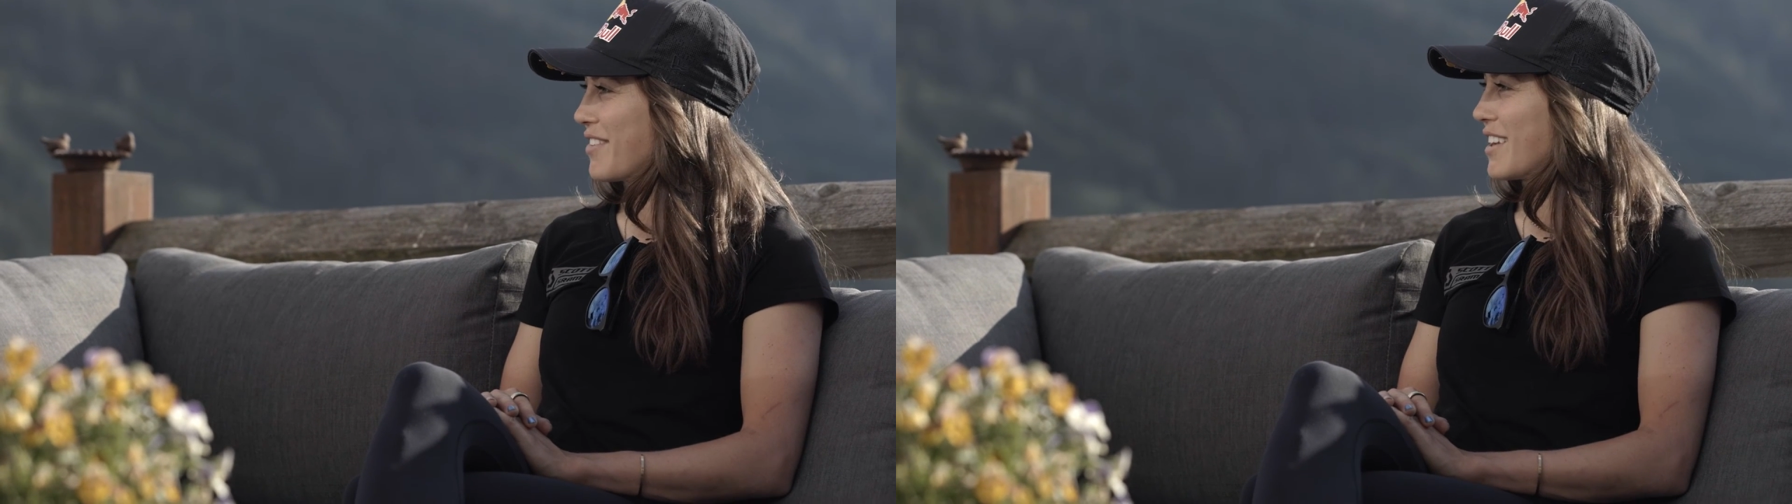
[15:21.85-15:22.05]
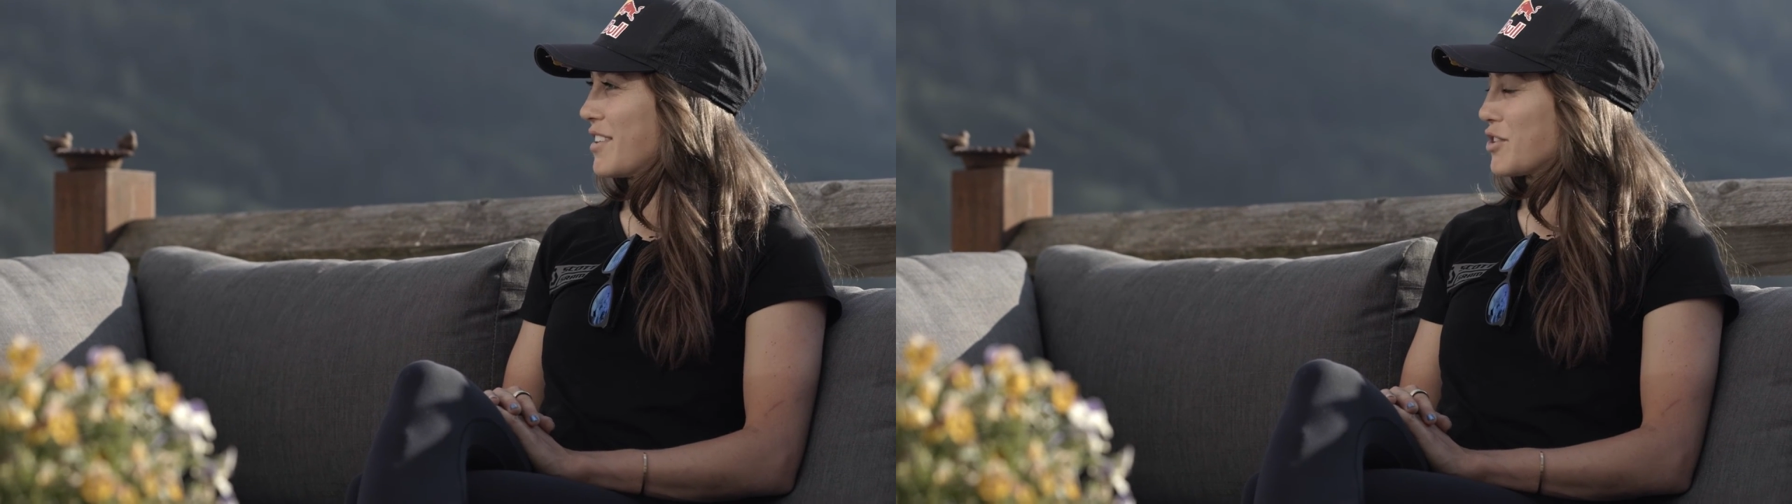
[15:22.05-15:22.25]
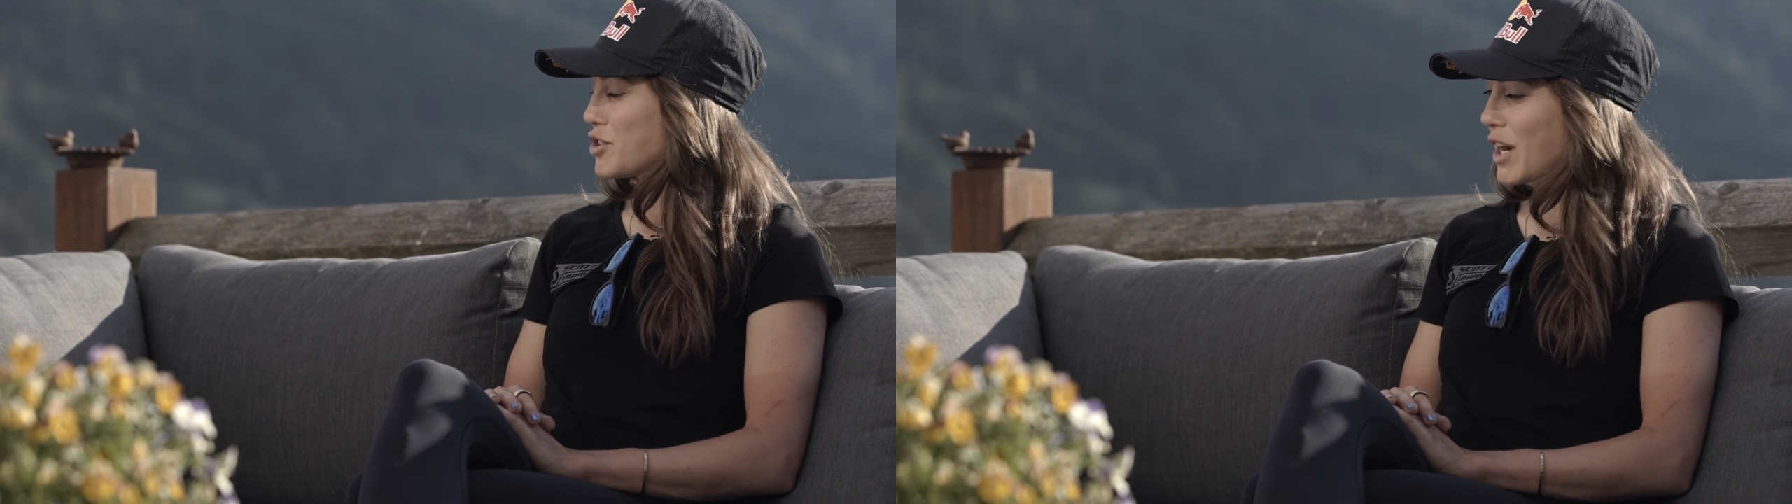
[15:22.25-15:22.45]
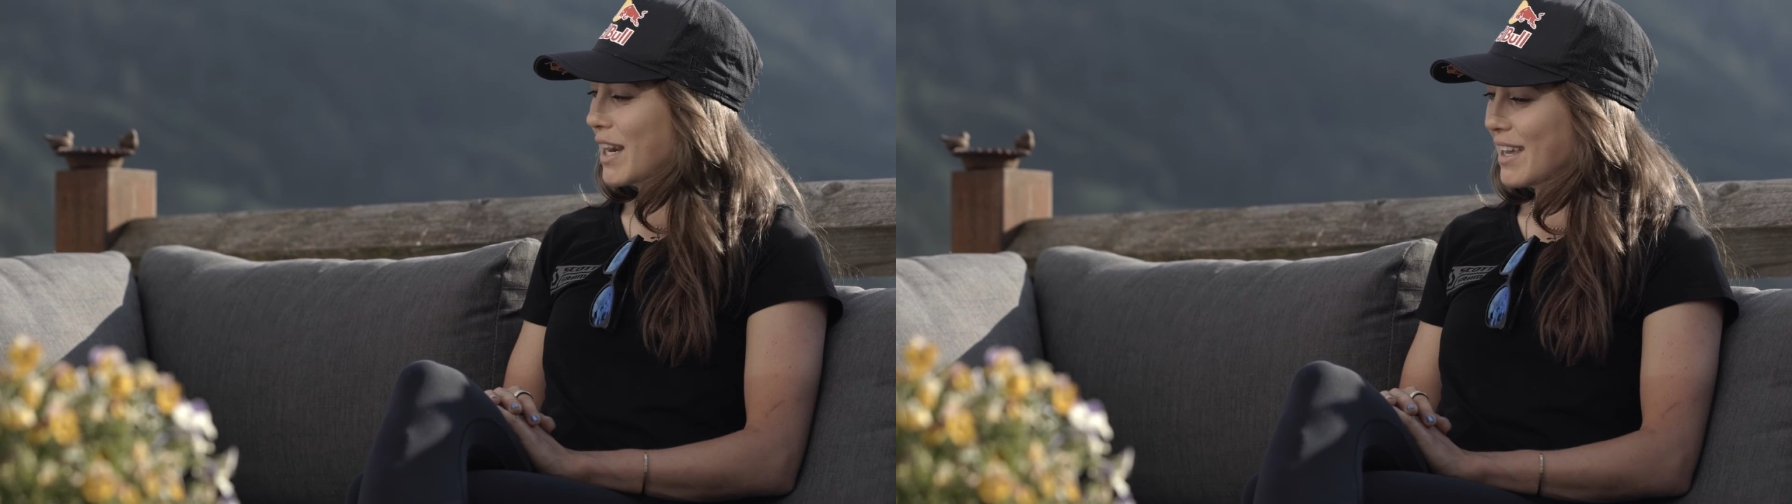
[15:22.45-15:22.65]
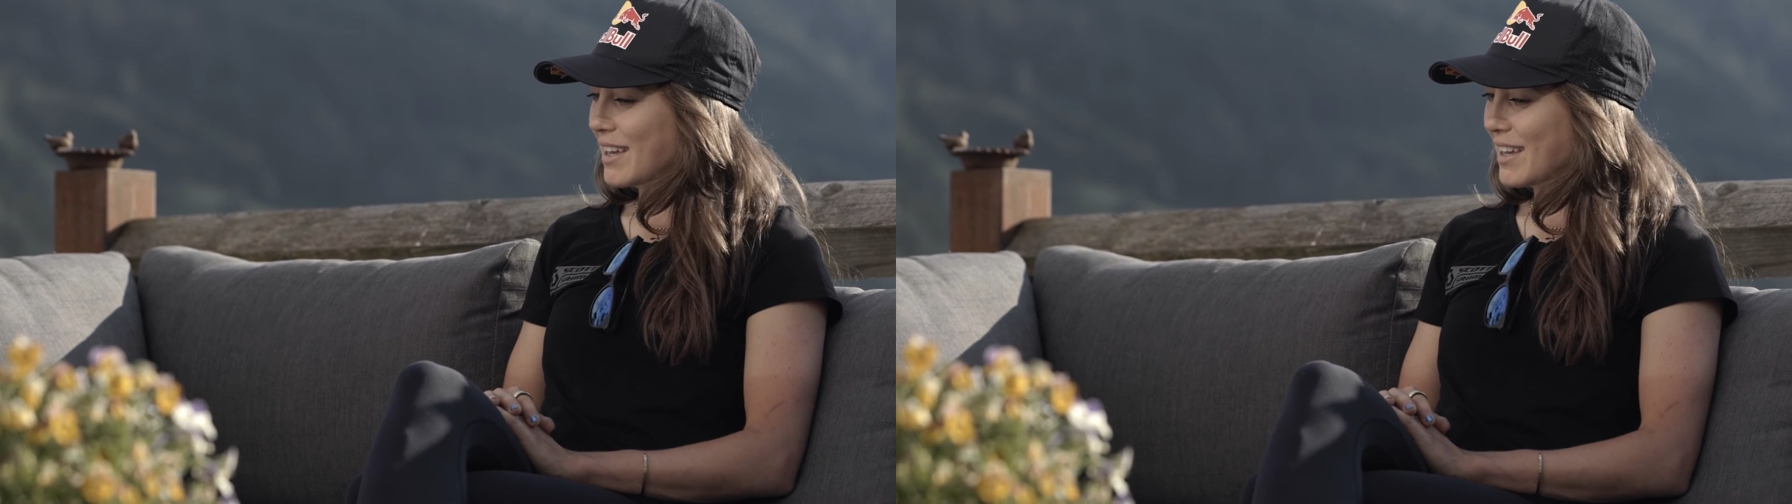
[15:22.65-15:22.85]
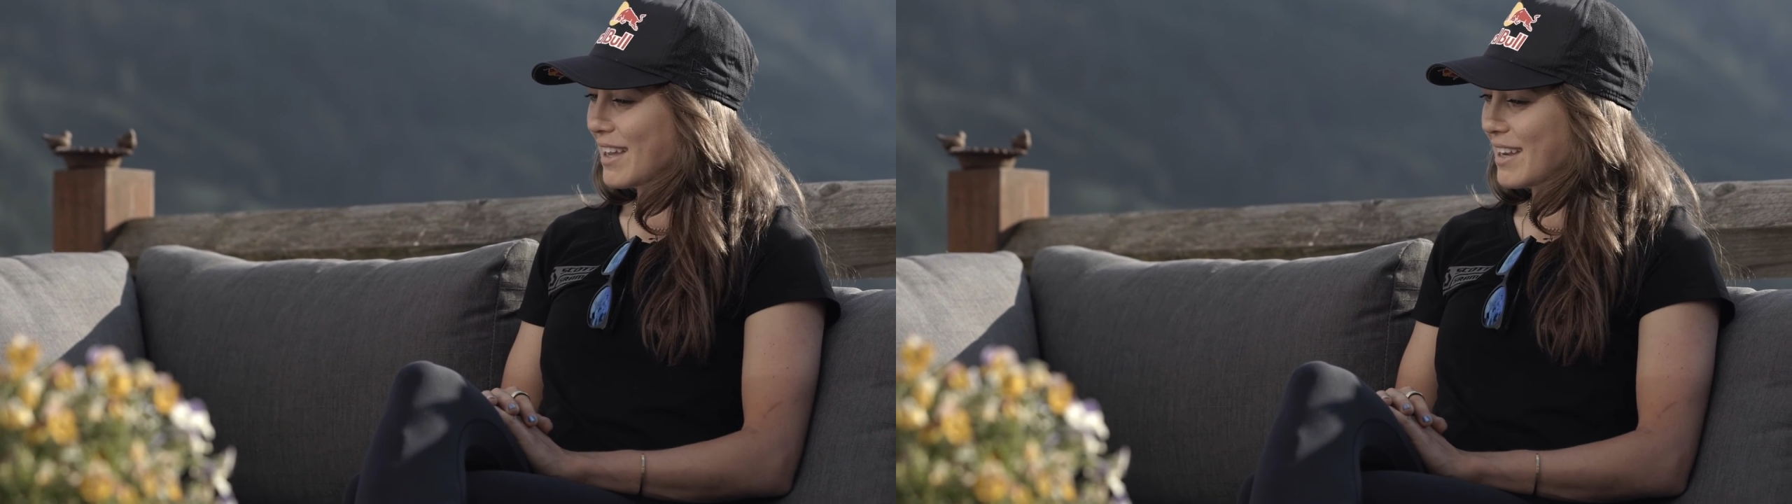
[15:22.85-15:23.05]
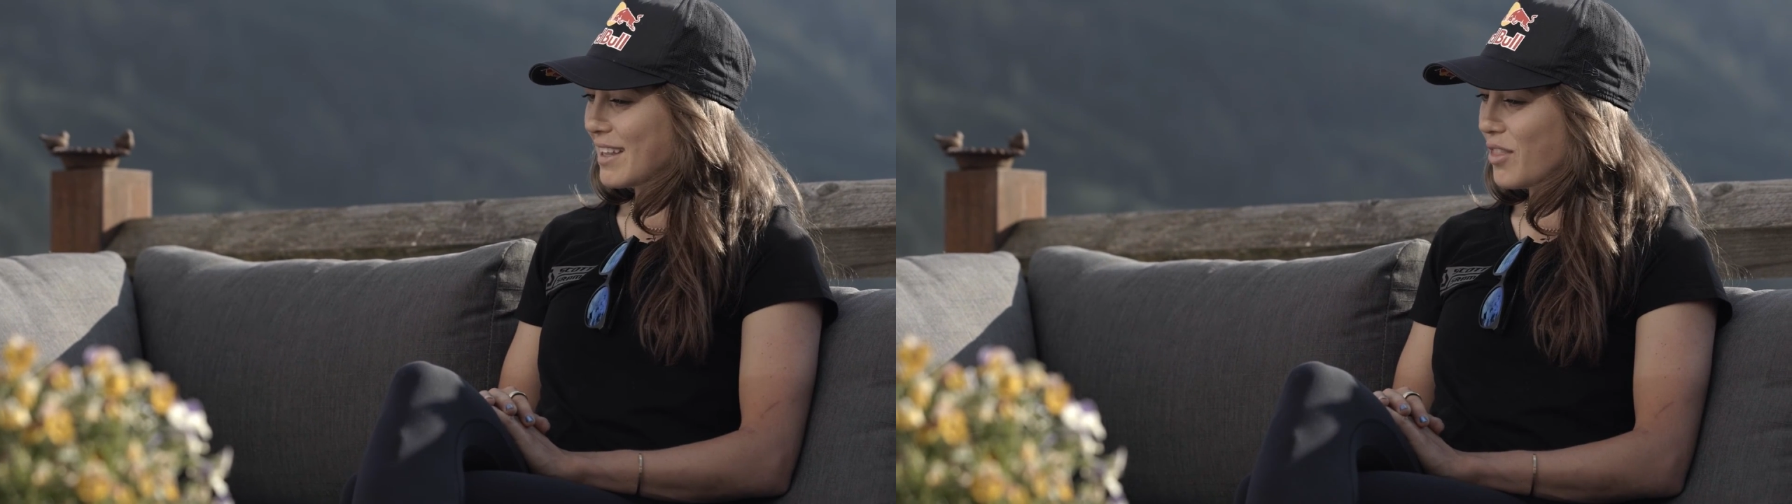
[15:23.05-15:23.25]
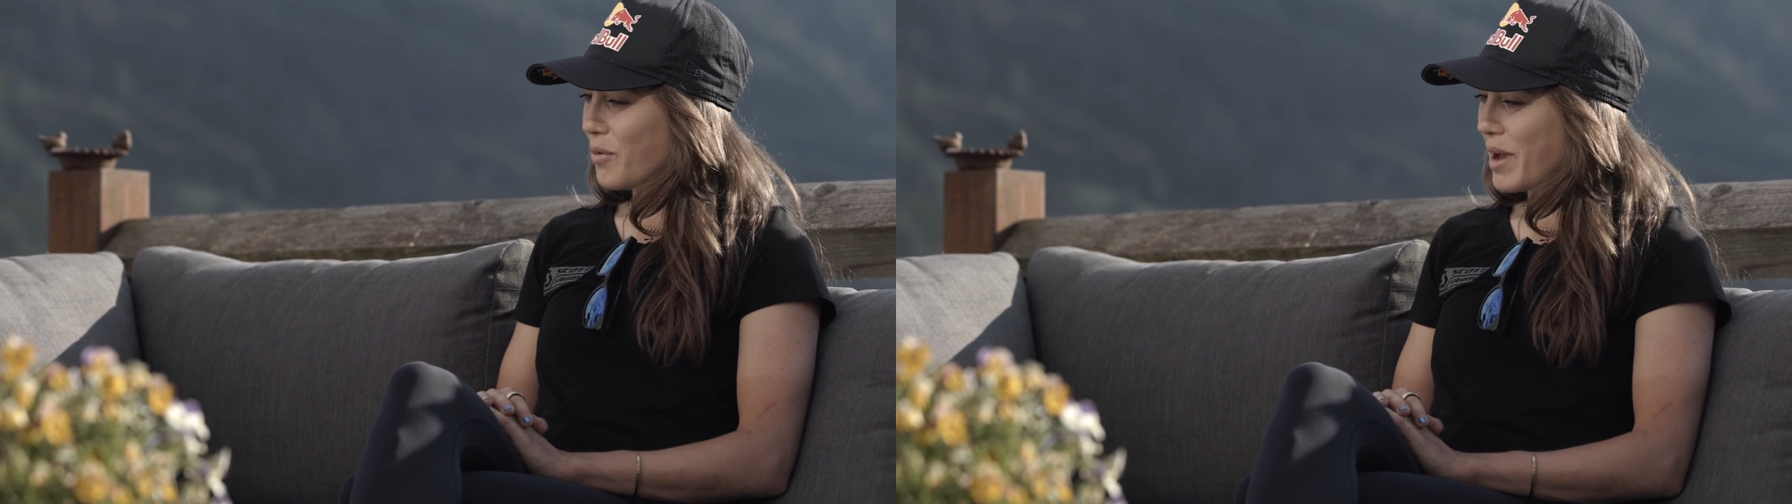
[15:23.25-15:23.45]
and in your training and in the